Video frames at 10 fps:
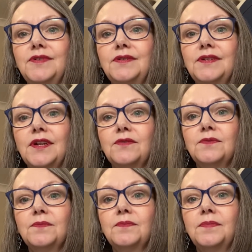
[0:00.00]
you know,
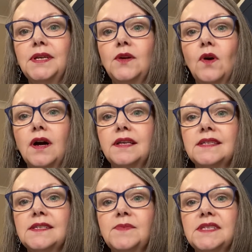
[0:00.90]
be quite
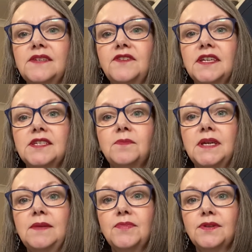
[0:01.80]
specific to
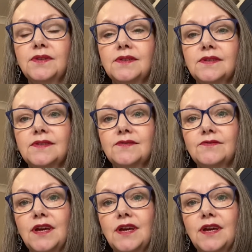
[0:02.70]
people's